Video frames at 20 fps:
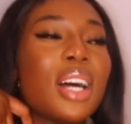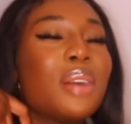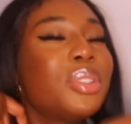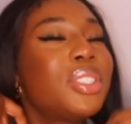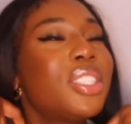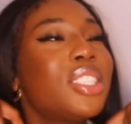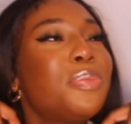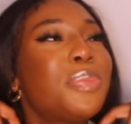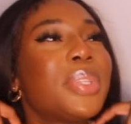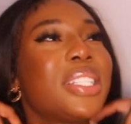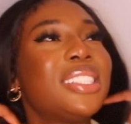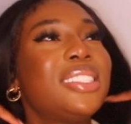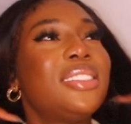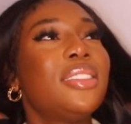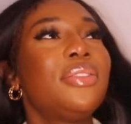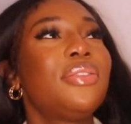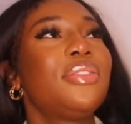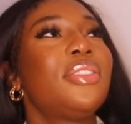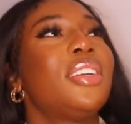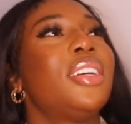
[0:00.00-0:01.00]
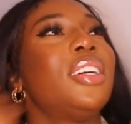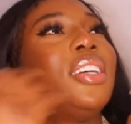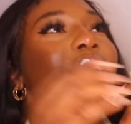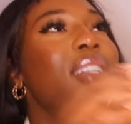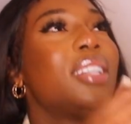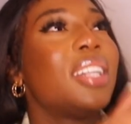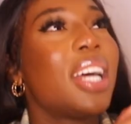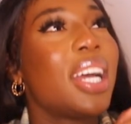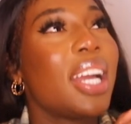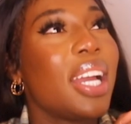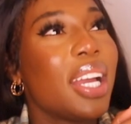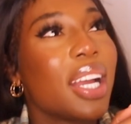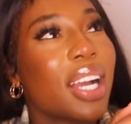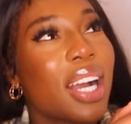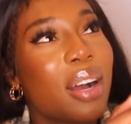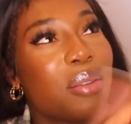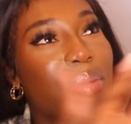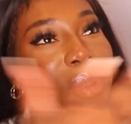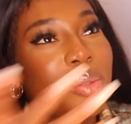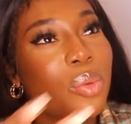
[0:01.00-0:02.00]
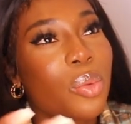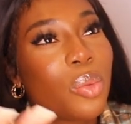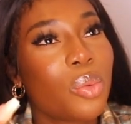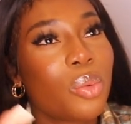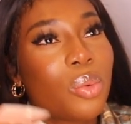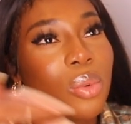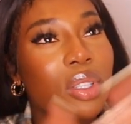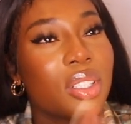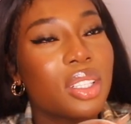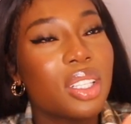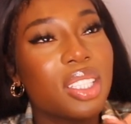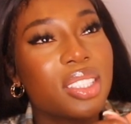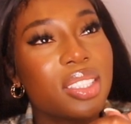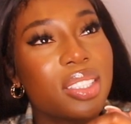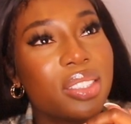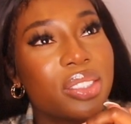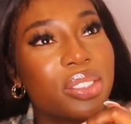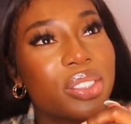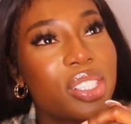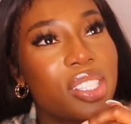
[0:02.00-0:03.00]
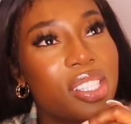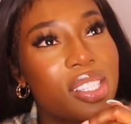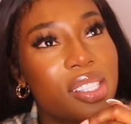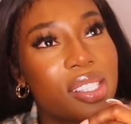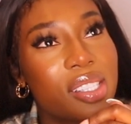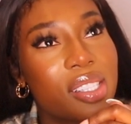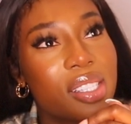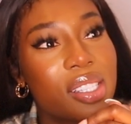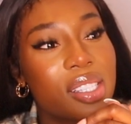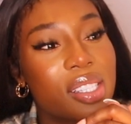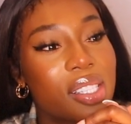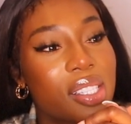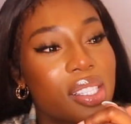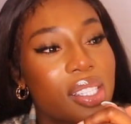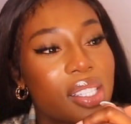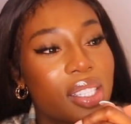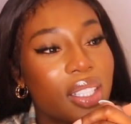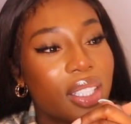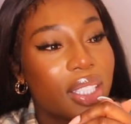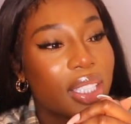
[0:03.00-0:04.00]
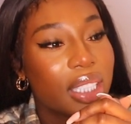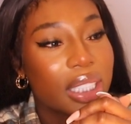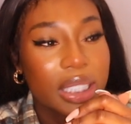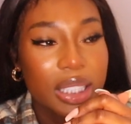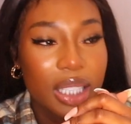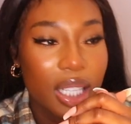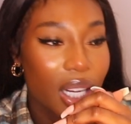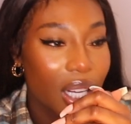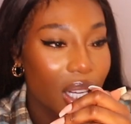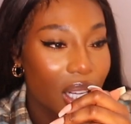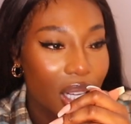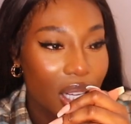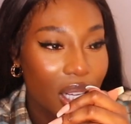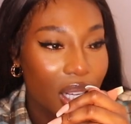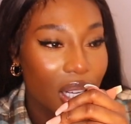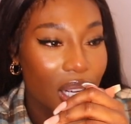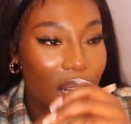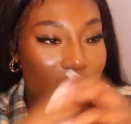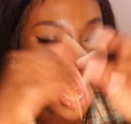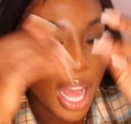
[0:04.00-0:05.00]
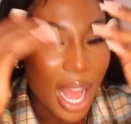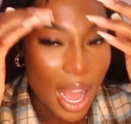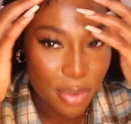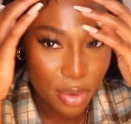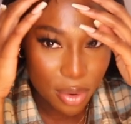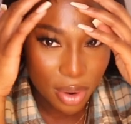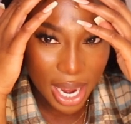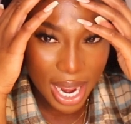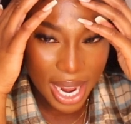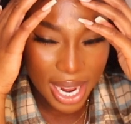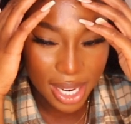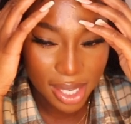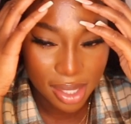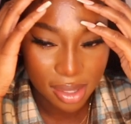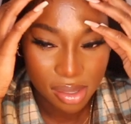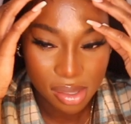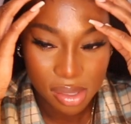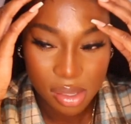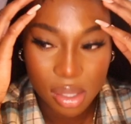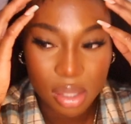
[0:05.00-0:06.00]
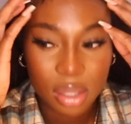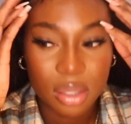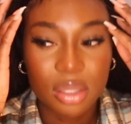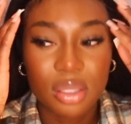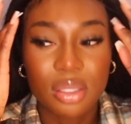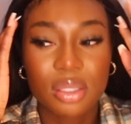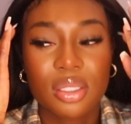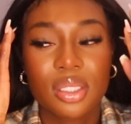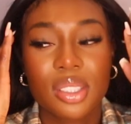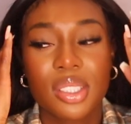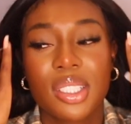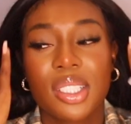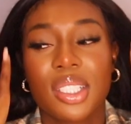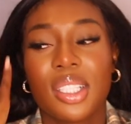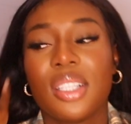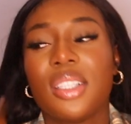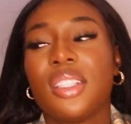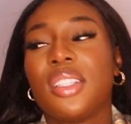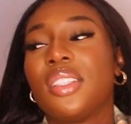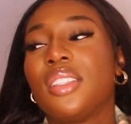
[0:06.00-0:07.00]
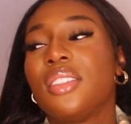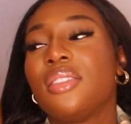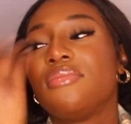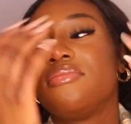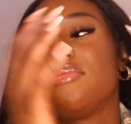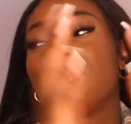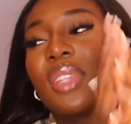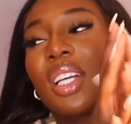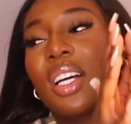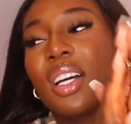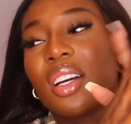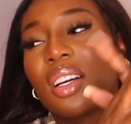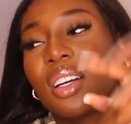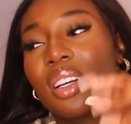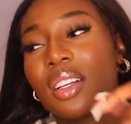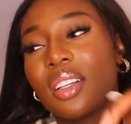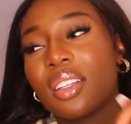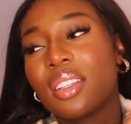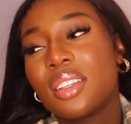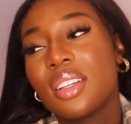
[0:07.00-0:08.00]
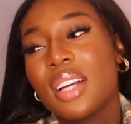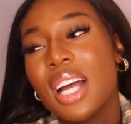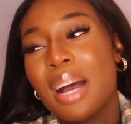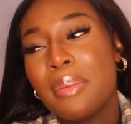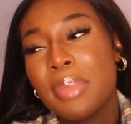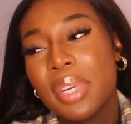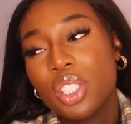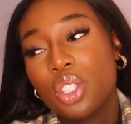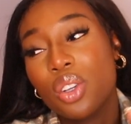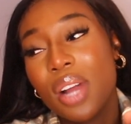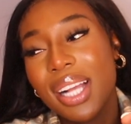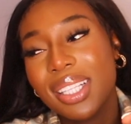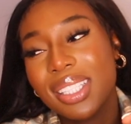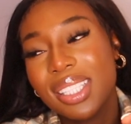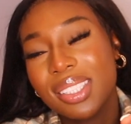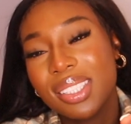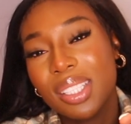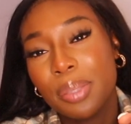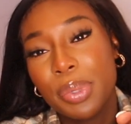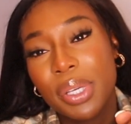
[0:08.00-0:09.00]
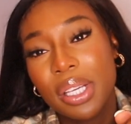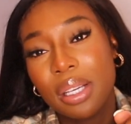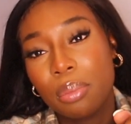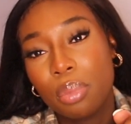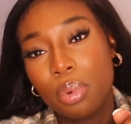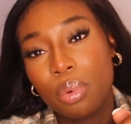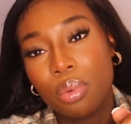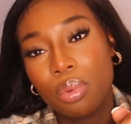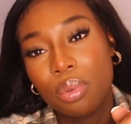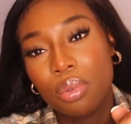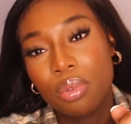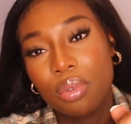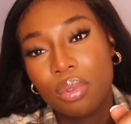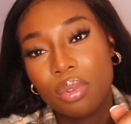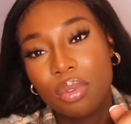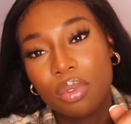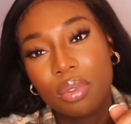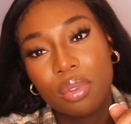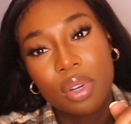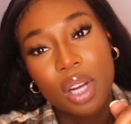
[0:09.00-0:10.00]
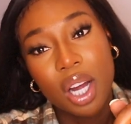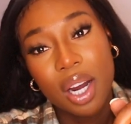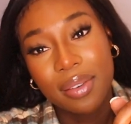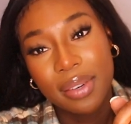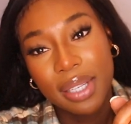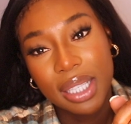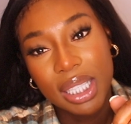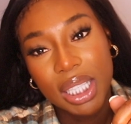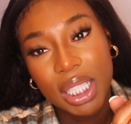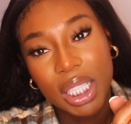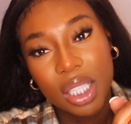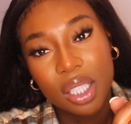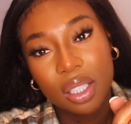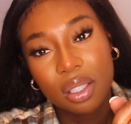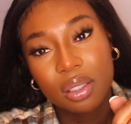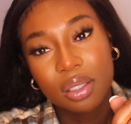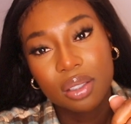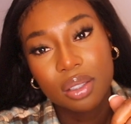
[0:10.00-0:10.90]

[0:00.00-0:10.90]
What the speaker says: just be different. Like, I would want, I don't know. Nah. I feel like, nah. I'm attracted to people currently,